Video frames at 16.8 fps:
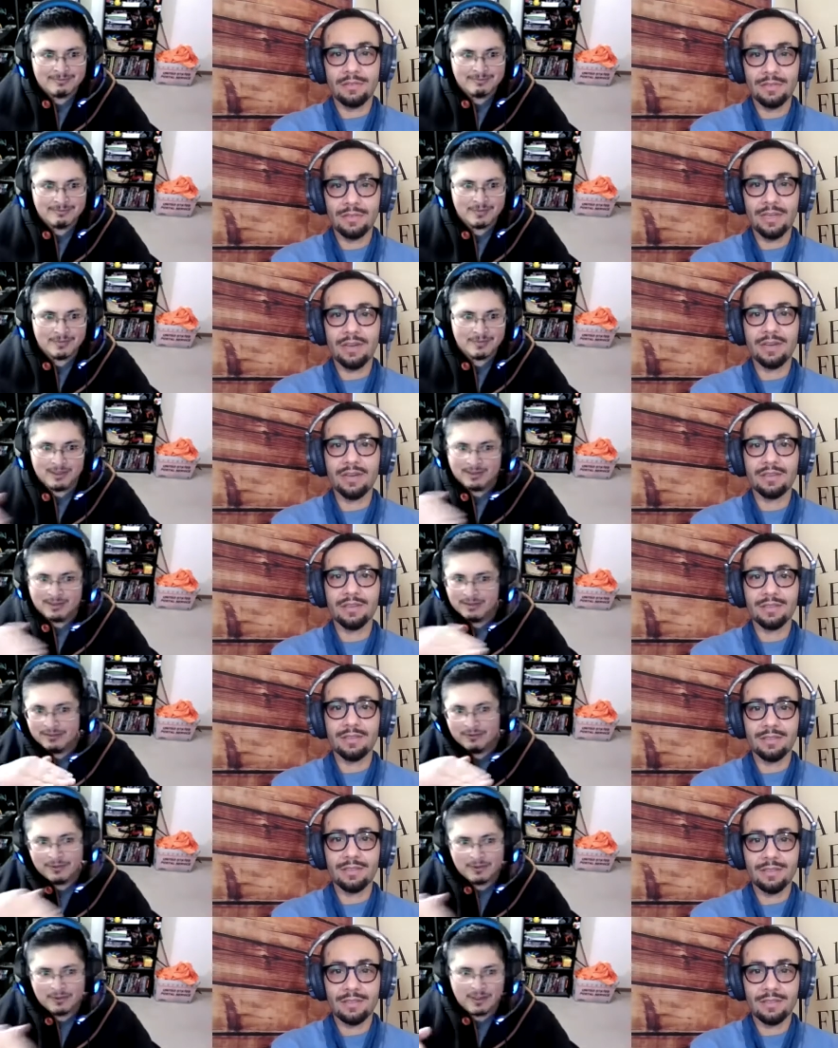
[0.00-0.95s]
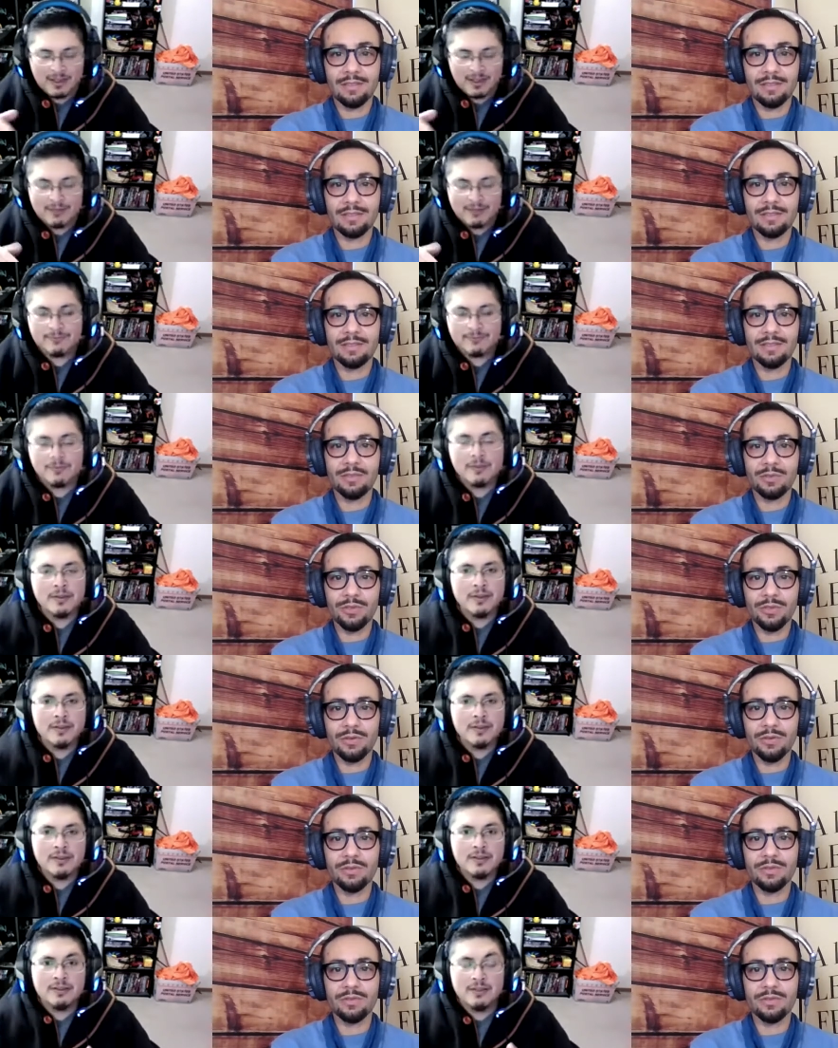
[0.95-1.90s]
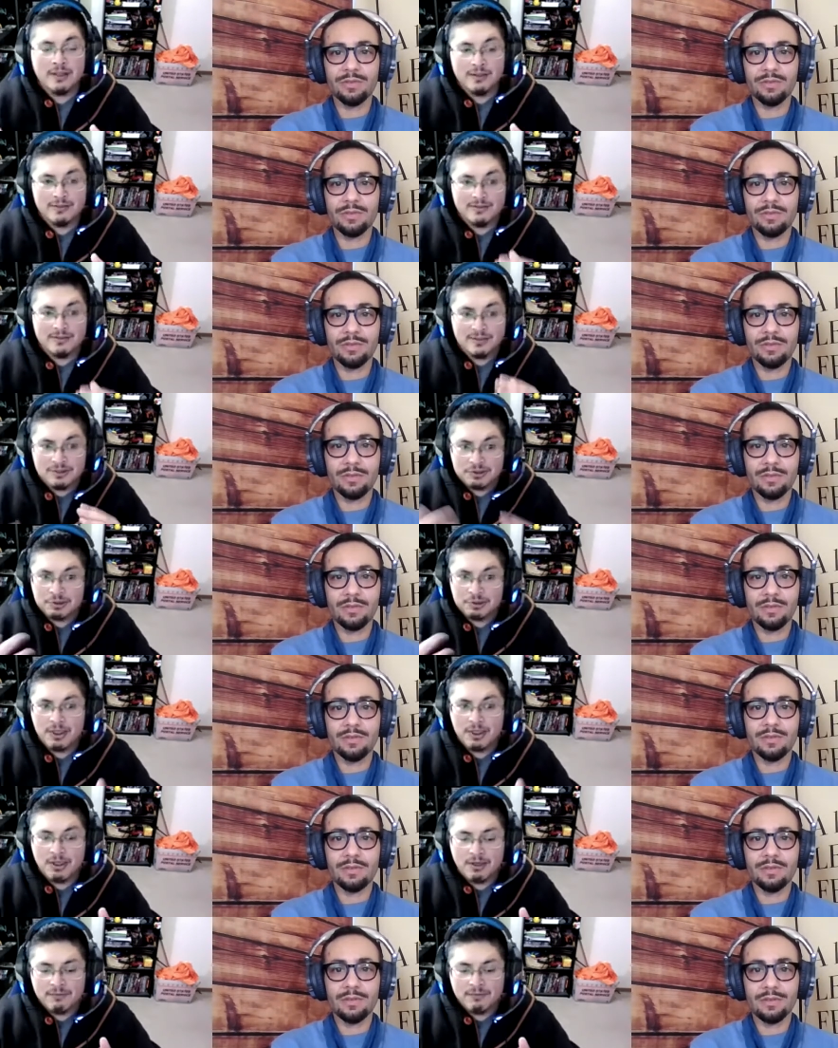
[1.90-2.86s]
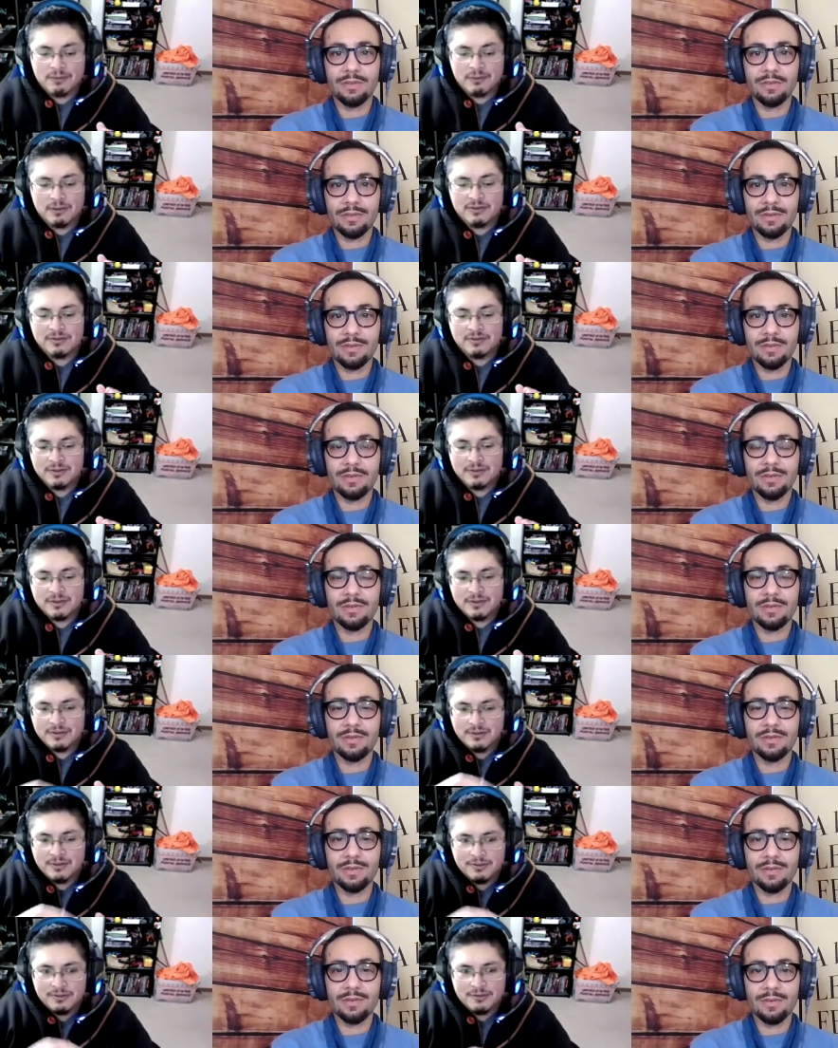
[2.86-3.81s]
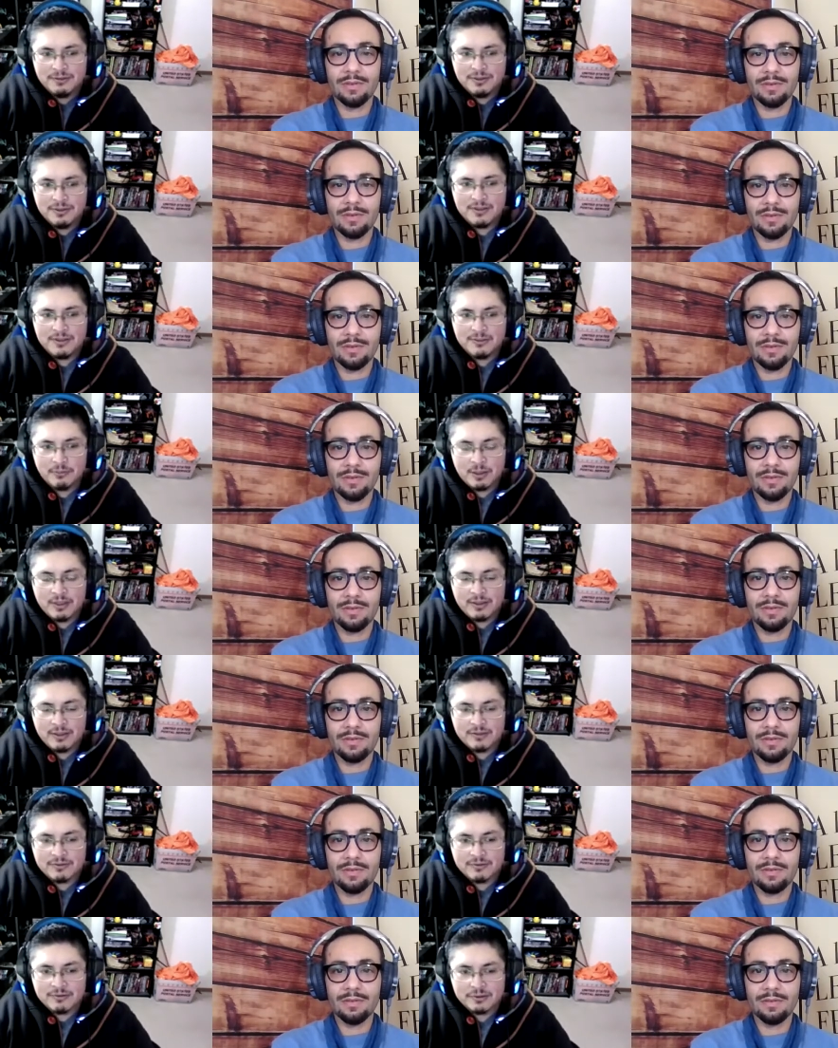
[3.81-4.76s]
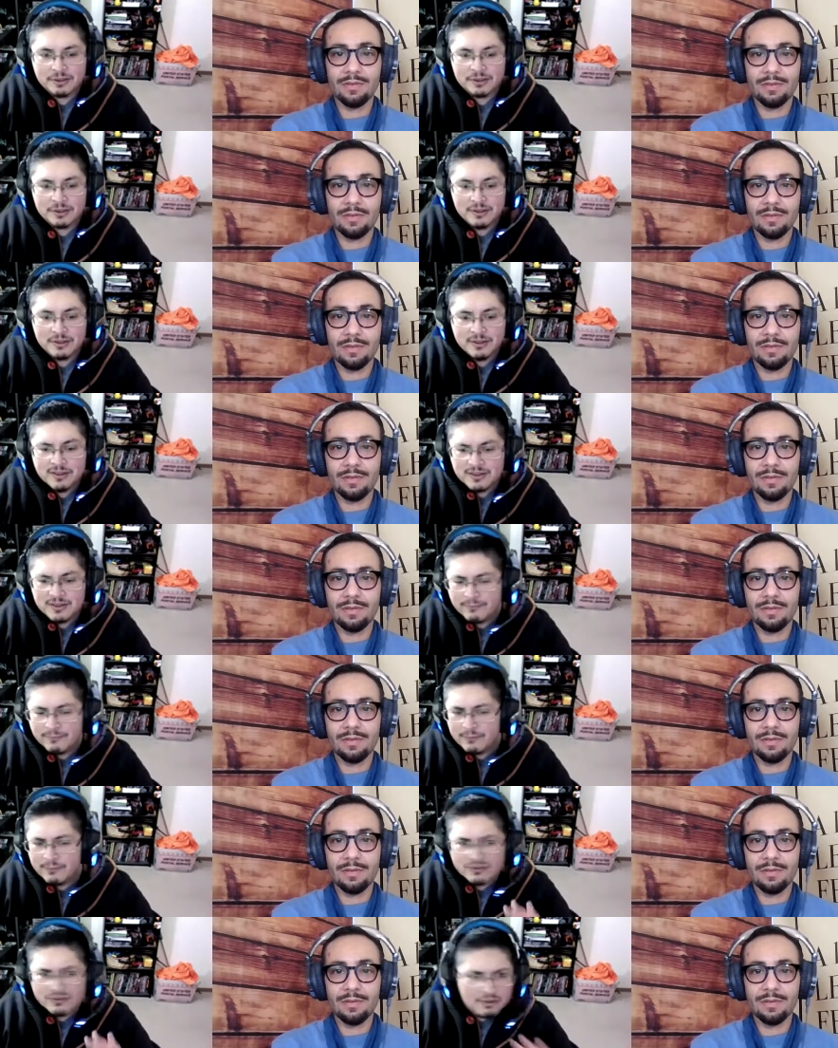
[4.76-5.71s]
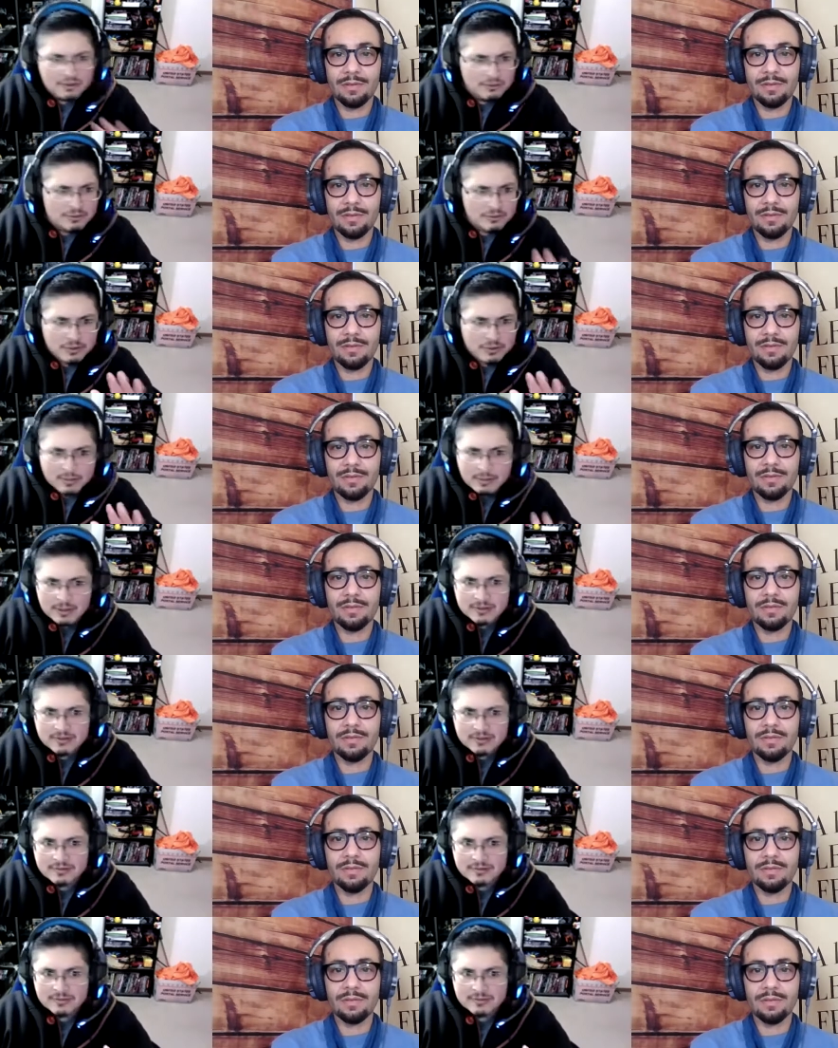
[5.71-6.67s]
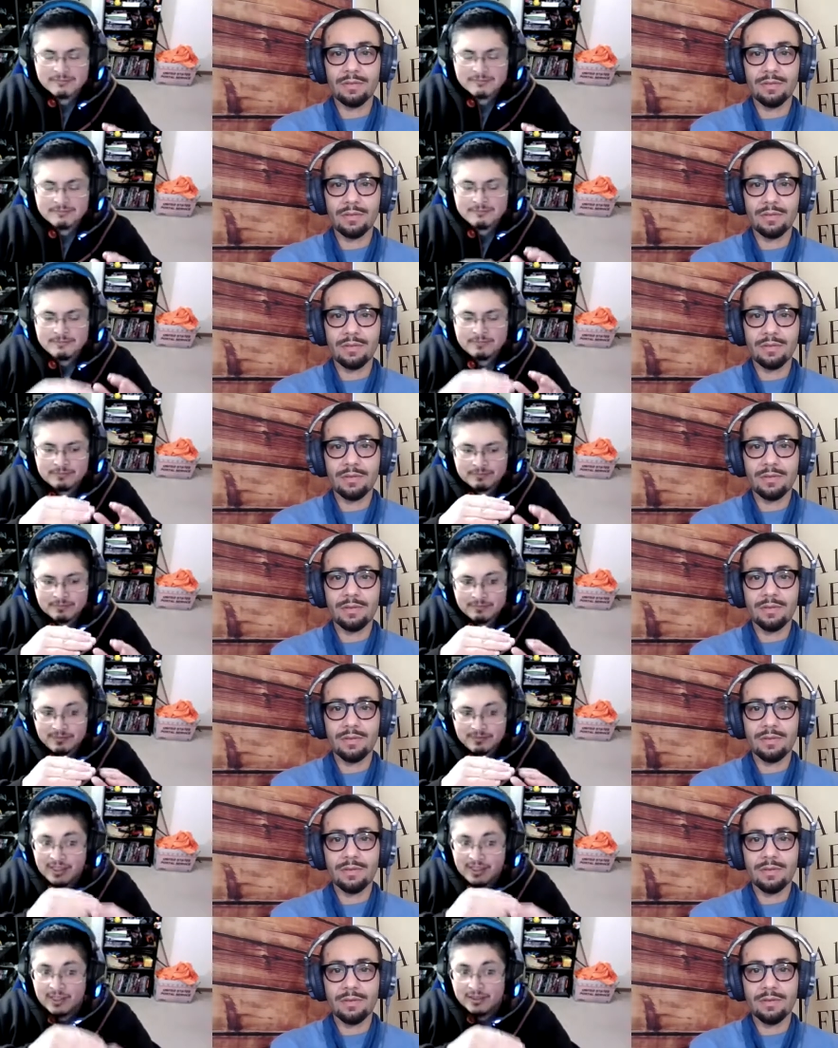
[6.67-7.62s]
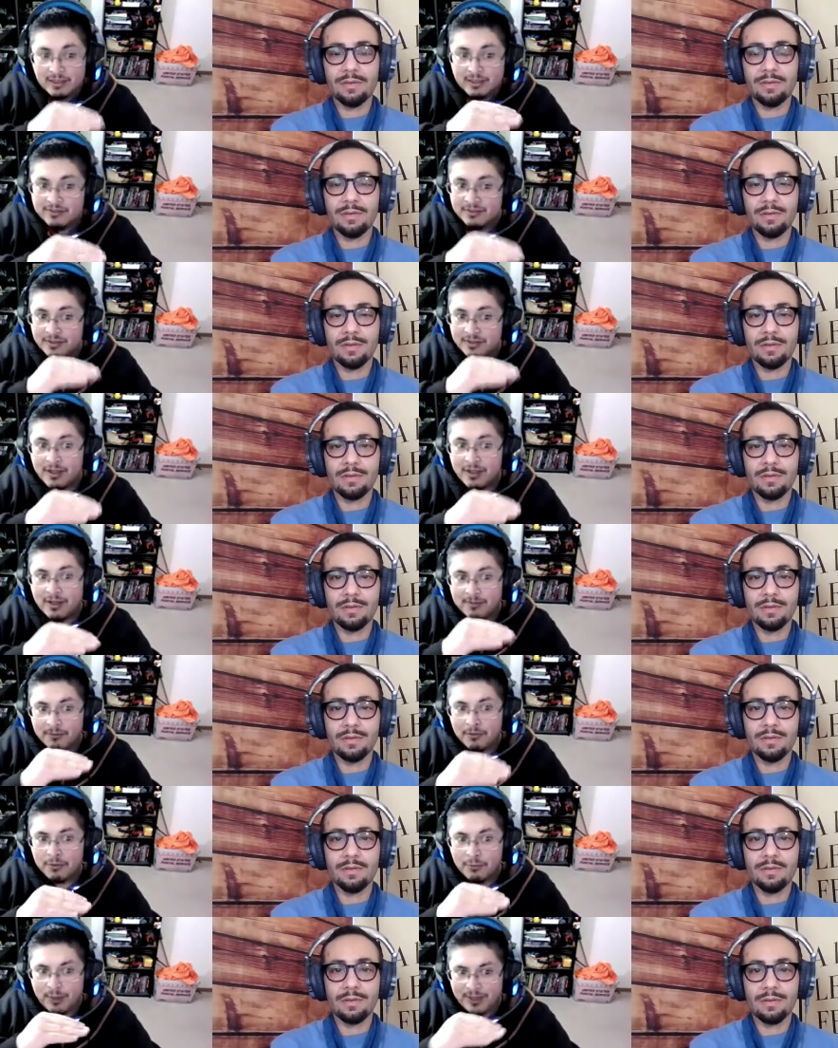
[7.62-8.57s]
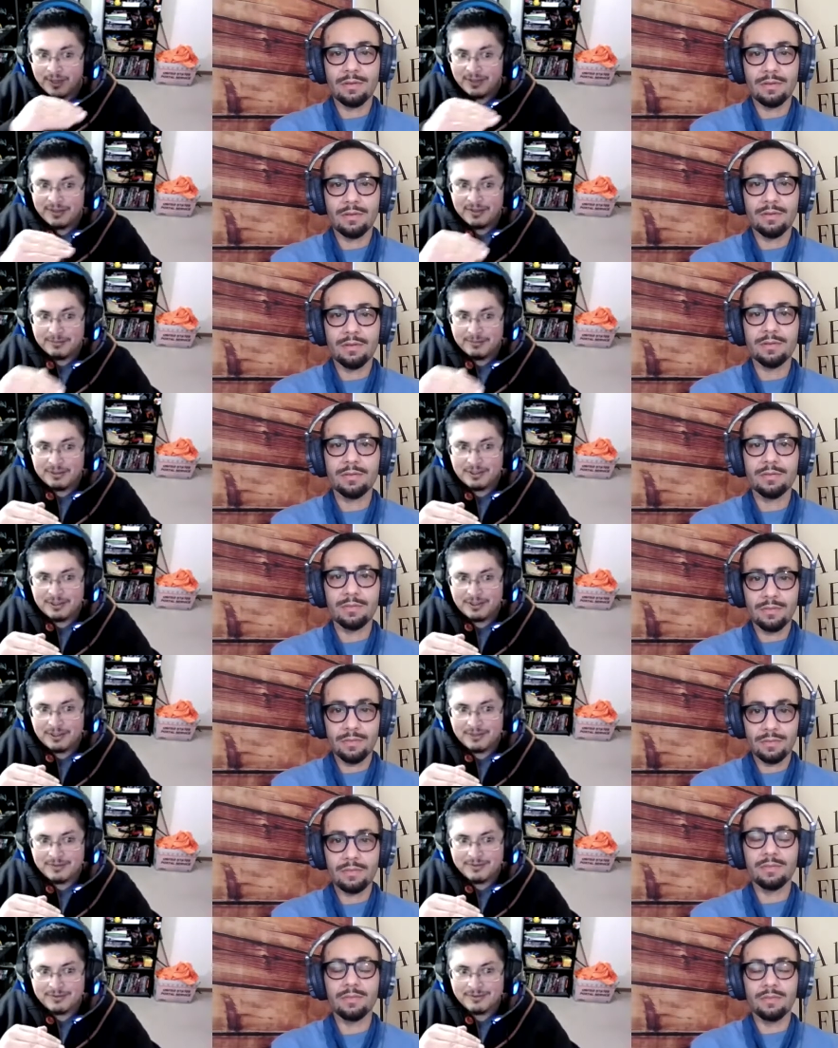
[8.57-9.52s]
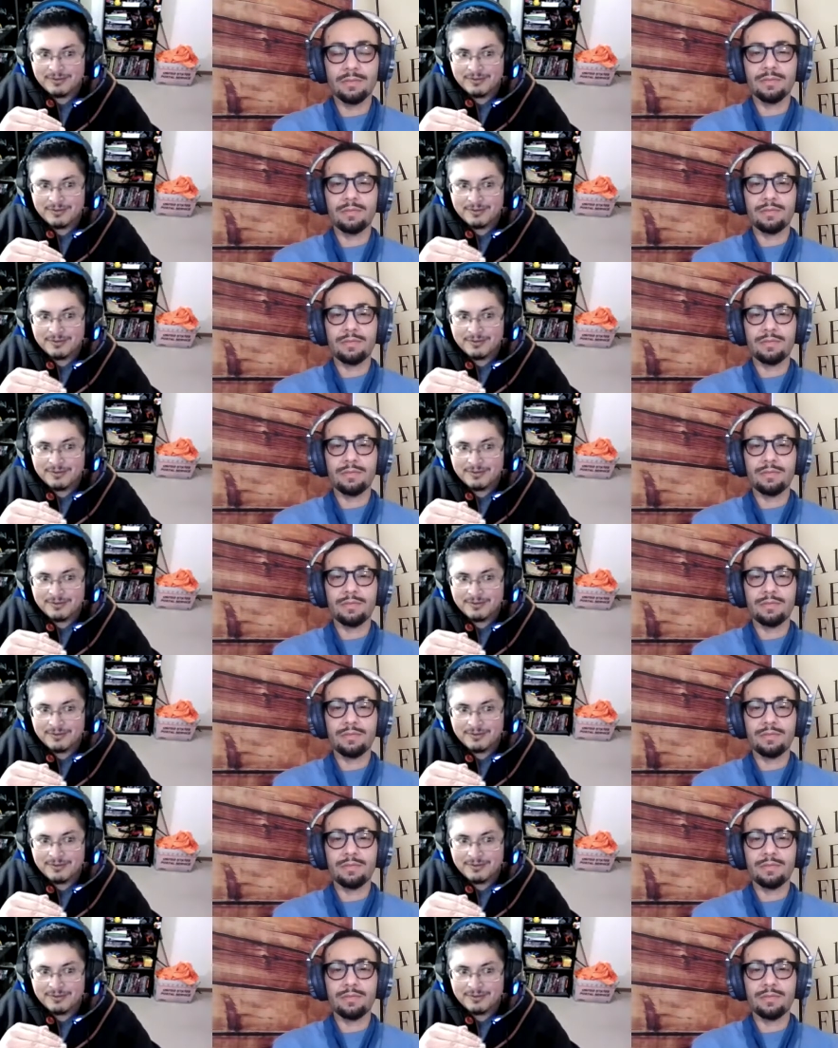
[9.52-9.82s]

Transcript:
Speaker 1: Yeah. And living their life. So true. Now the trade-off was those who did the weight loss surgery, the first two, three months, they lost a lot more weight in the beginning. Mm-hmm.